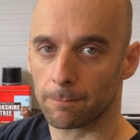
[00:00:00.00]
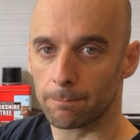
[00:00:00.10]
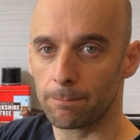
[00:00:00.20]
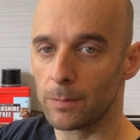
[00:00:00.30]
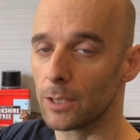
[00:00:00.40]

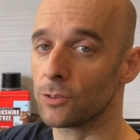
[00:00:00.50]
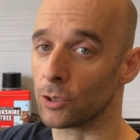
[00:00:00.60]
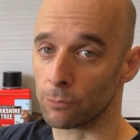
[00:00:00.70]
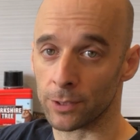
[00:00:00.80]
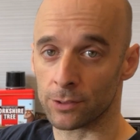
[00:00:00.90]
So
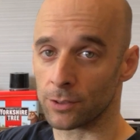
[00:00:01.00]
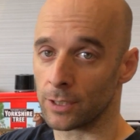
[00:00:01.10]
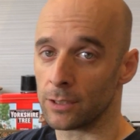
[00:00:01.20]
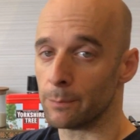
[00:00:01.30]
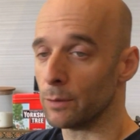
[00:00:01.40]
your wrist doesn't
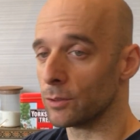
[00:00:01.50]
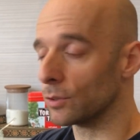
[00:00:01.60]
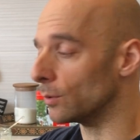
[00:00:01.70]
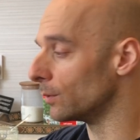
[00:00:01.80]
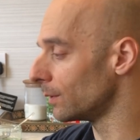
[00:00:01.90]
need to move at
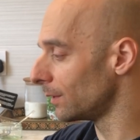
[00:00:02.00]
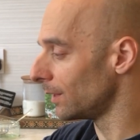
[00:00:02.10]
all.